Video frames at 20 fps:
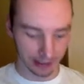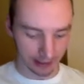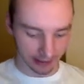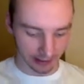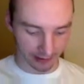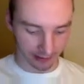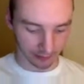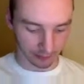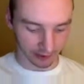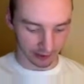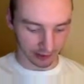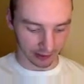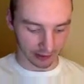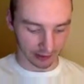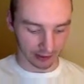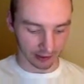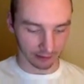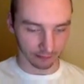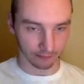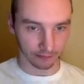And then we say
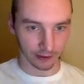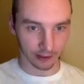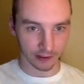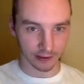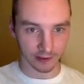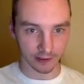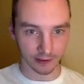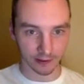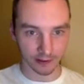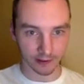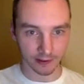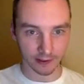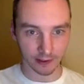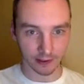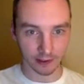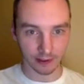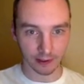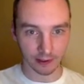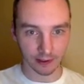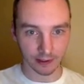if instance
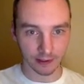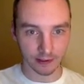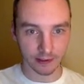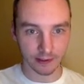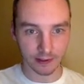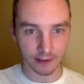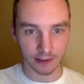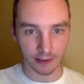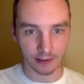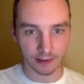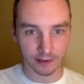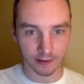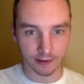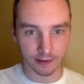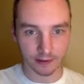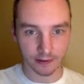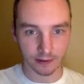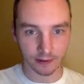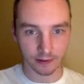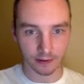
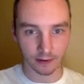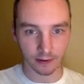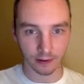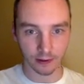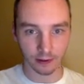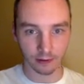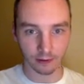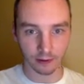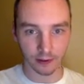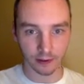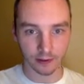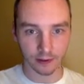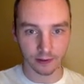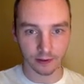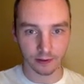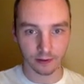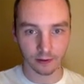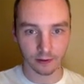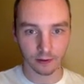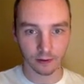exists nearest
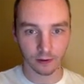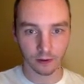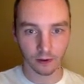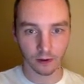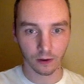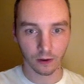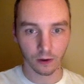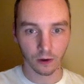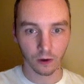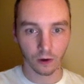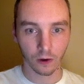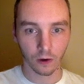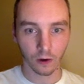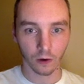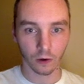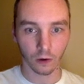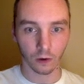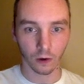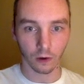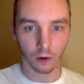
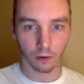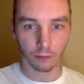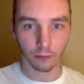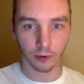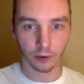glob,